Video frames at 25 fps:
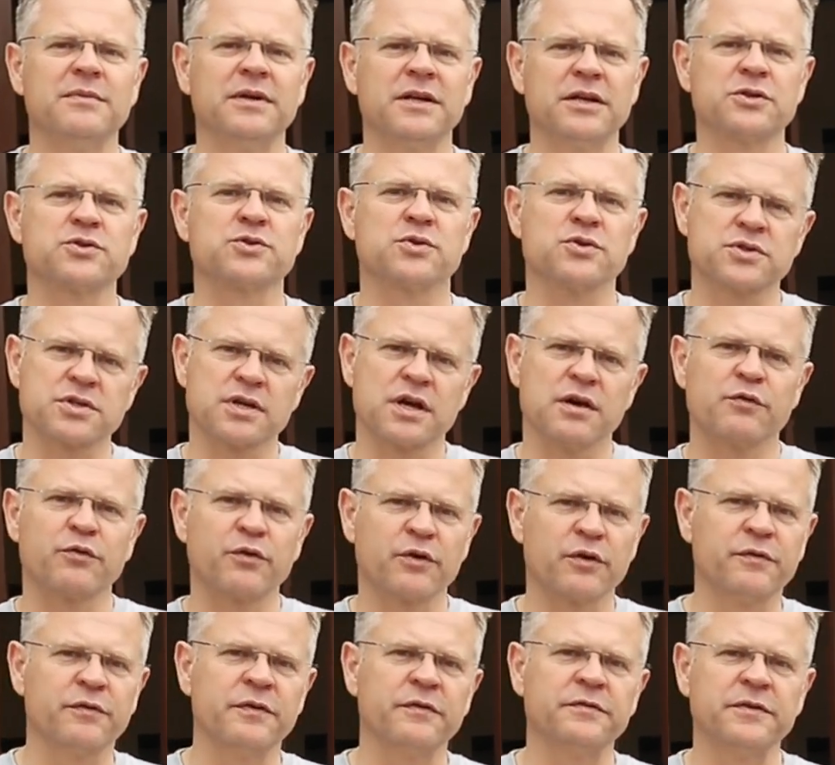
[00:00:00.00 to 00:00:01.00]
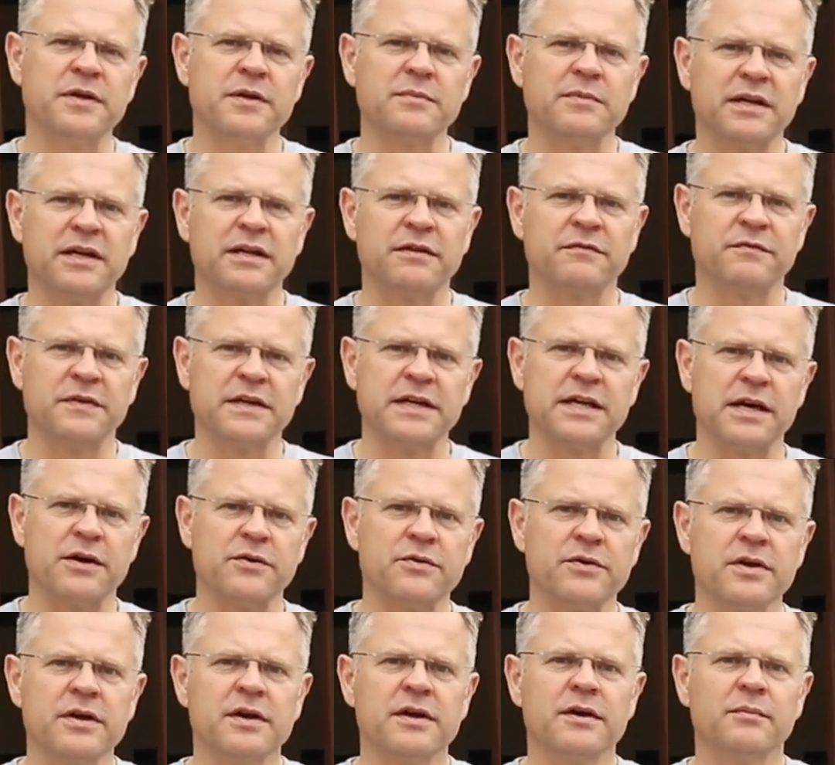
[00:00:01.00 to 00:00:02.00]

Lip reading: minutes or so for a 15-minute video.